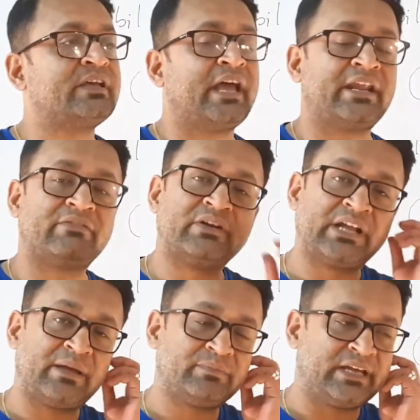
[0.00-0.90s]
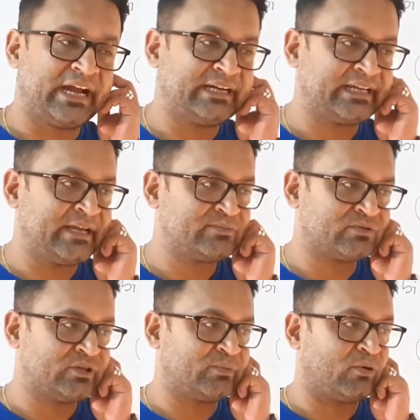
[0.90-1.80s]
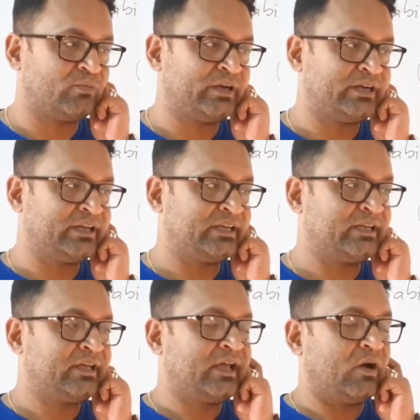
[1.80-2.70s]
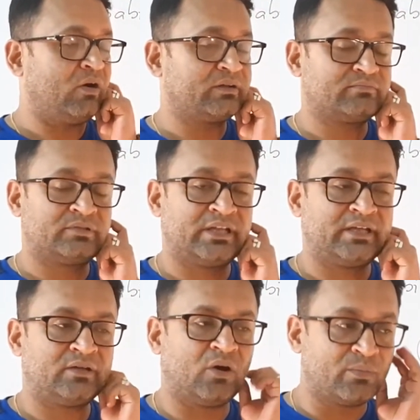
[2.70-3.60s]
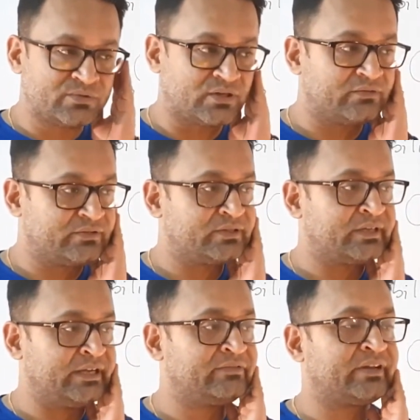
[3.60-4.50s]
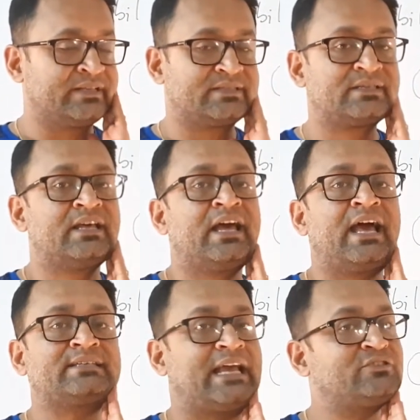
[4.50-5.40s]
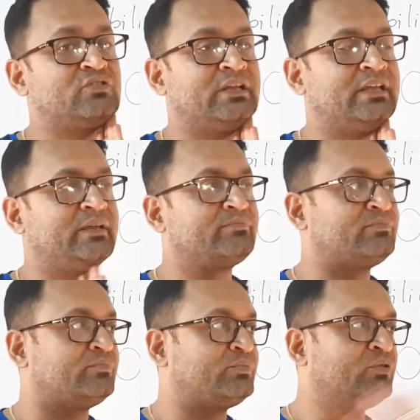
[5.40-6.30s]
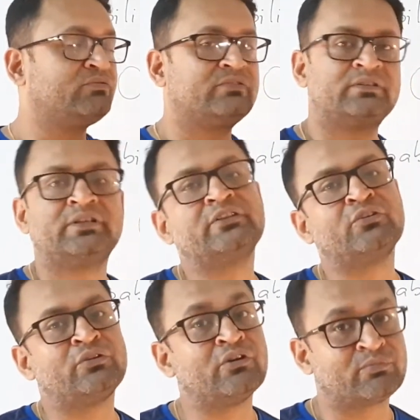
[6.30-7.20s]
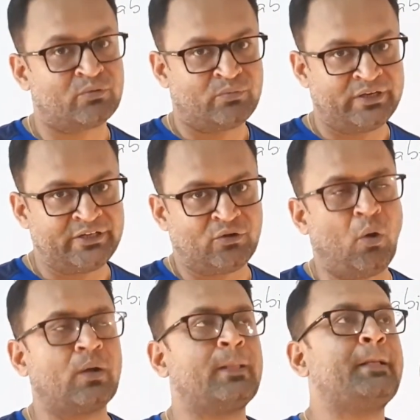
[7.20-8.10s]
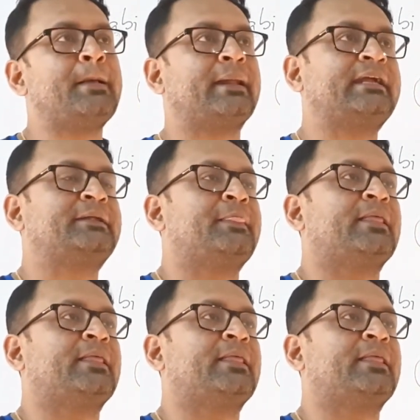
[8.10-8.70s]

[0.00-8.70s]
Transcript: and every time the head came, so the probability or the observed inference has actually proved the theory of probability wrong, right?